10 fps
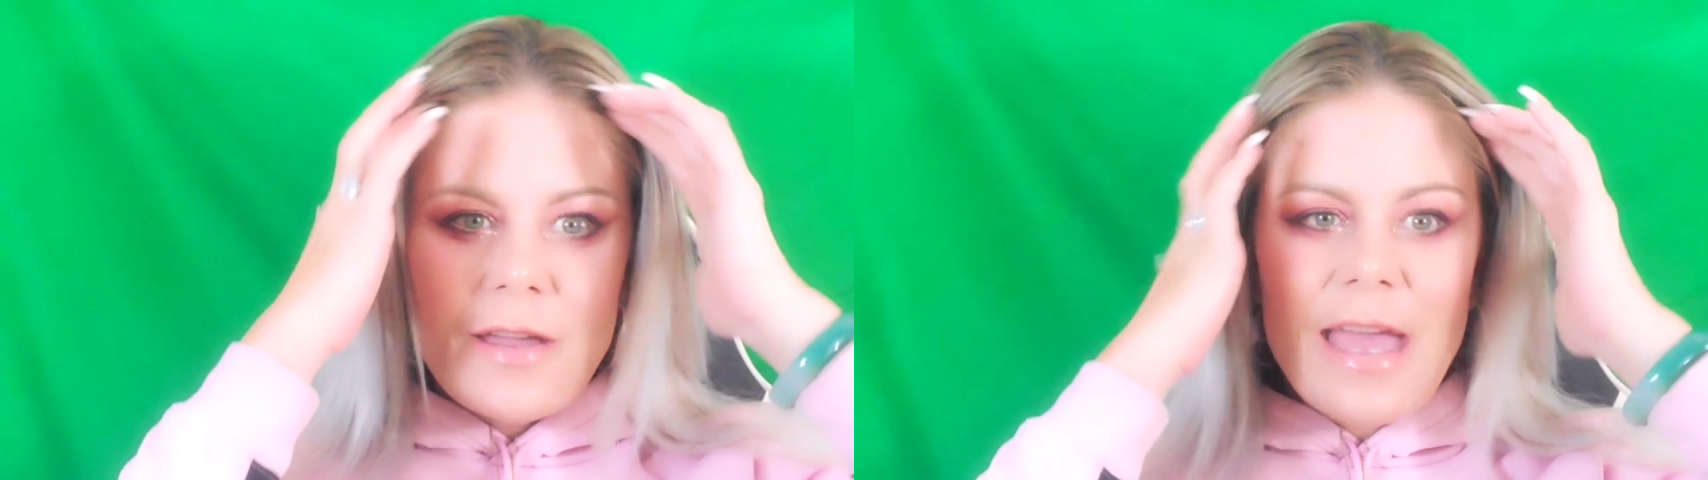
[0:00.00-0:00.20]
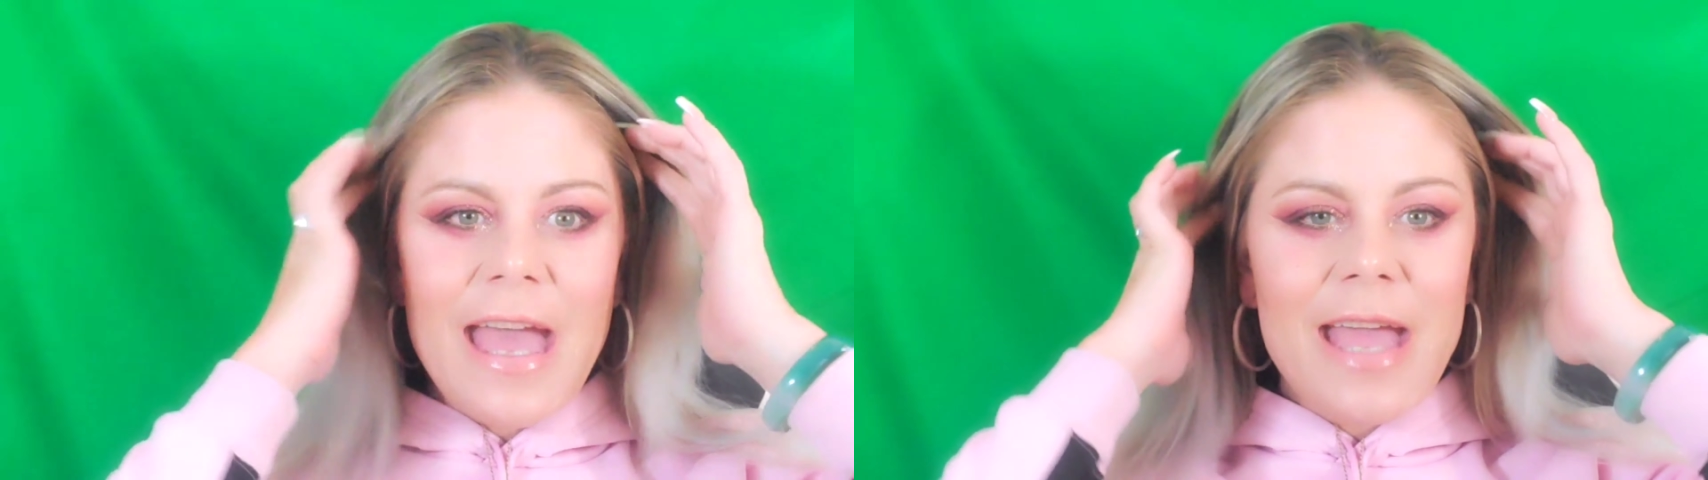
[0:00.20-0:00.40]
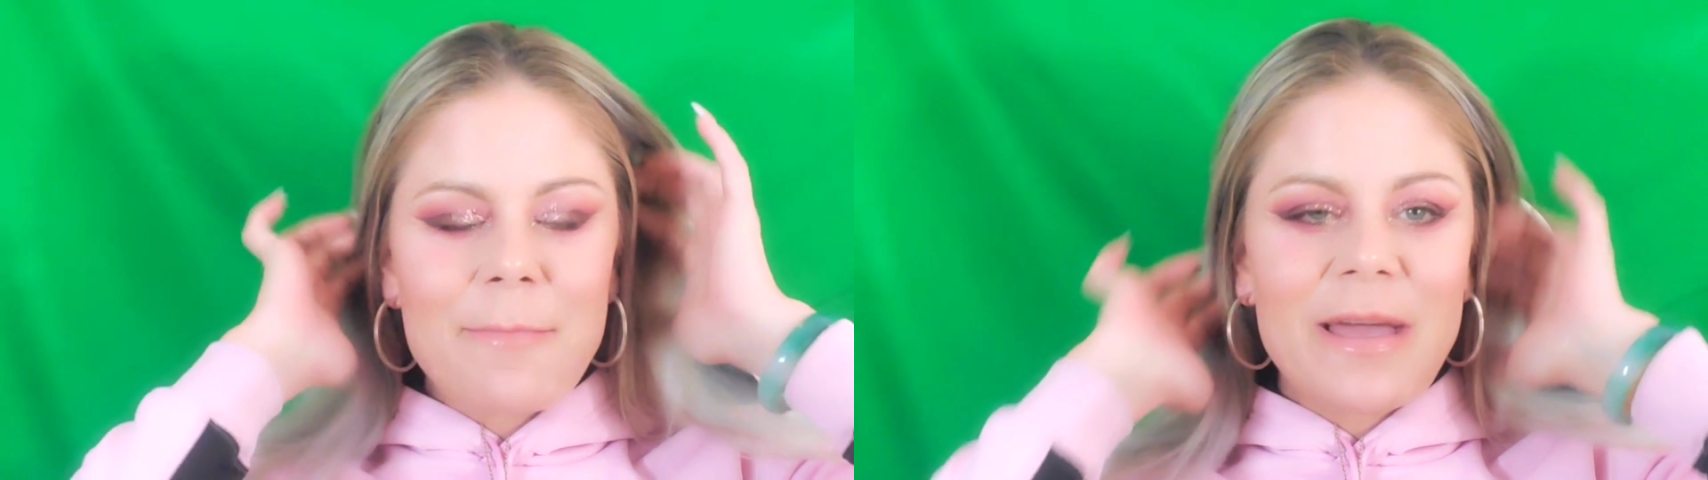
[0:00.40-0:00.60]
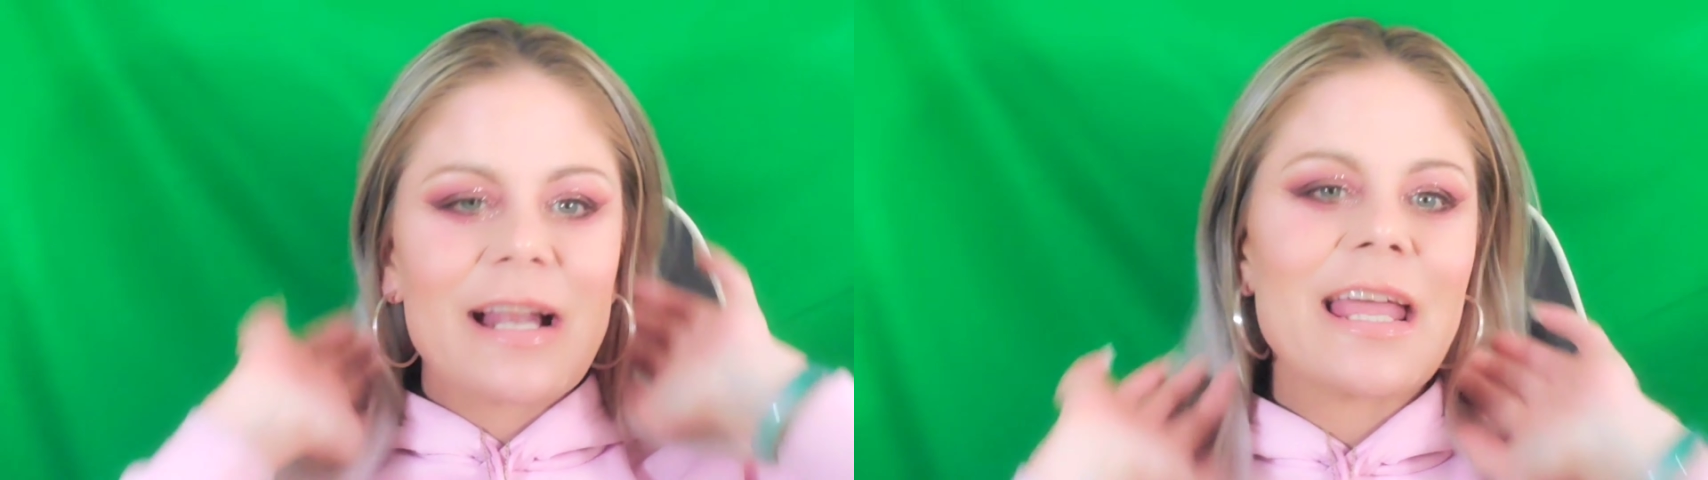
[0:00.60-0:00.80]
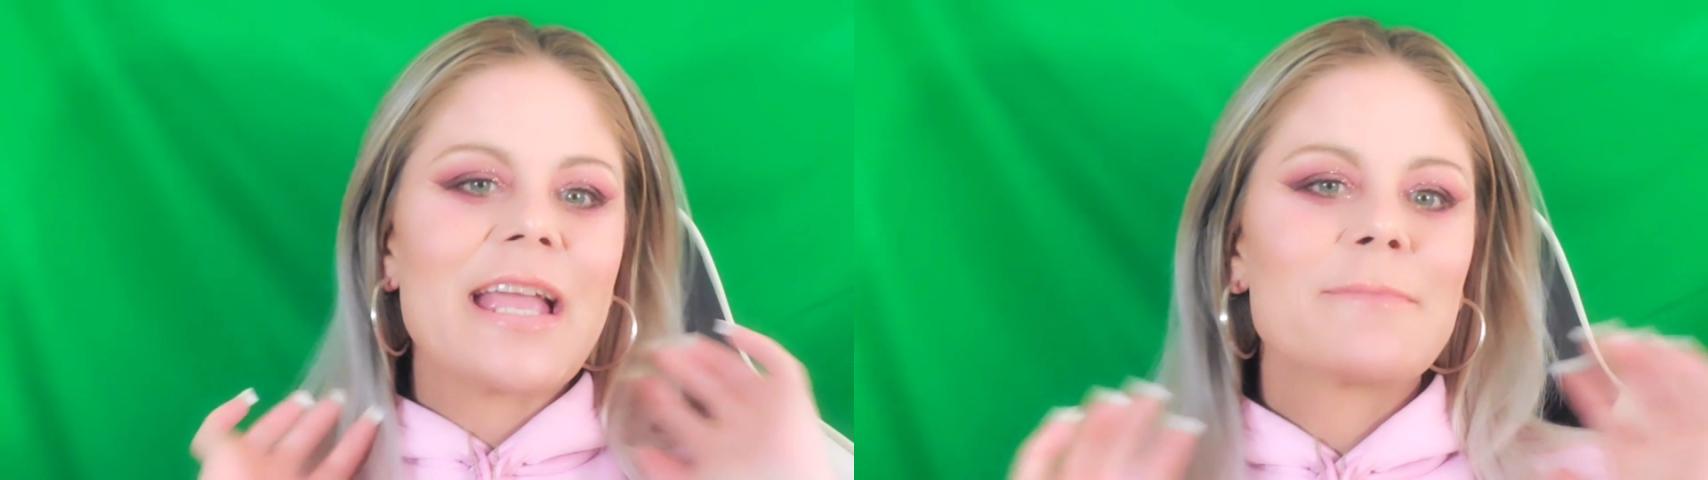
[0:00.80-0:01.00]
Okay,
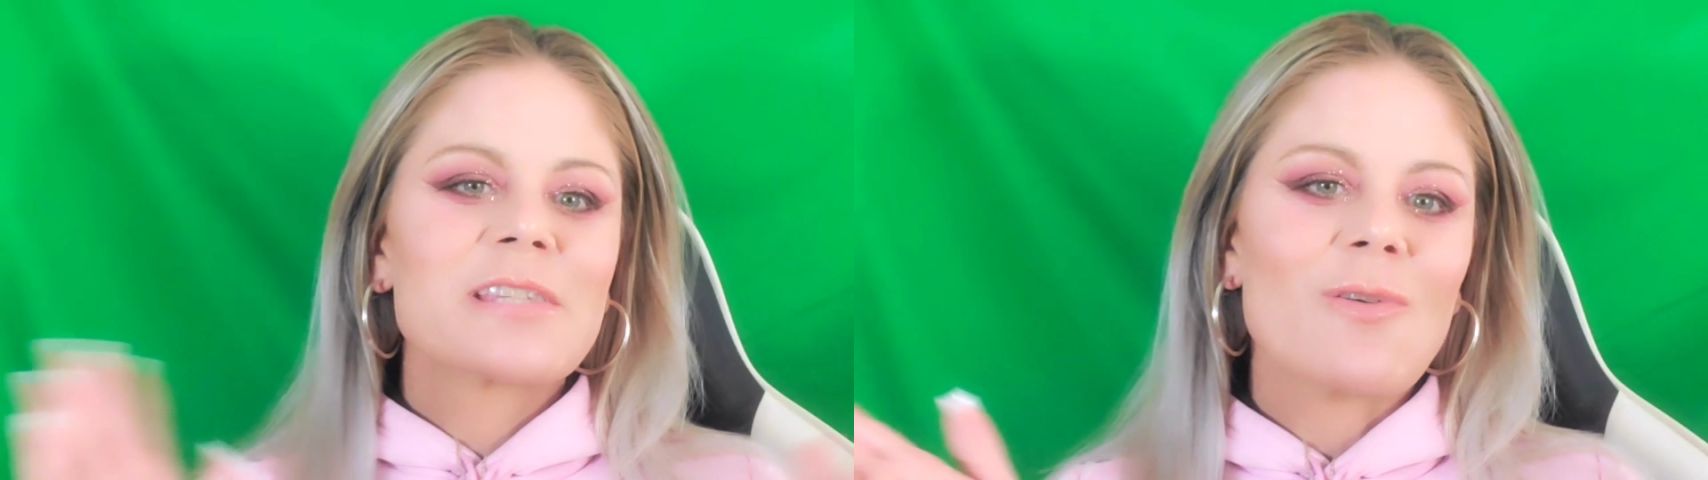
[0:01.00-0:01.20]
my glam